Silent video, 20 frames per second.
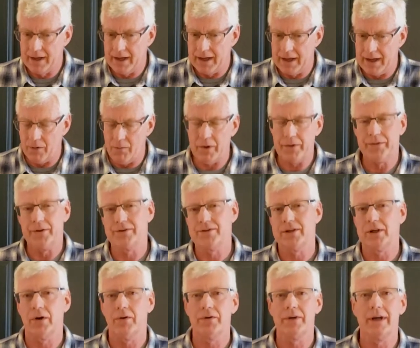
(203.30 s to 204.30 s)
And with the
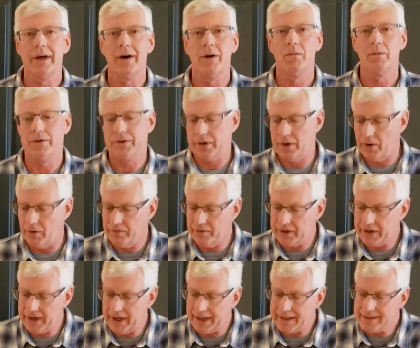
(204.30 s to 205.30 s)
slowdown with
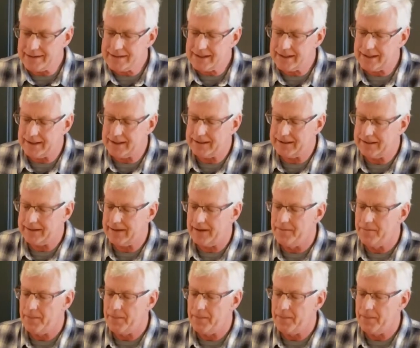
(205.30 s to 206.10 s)
COVID-19,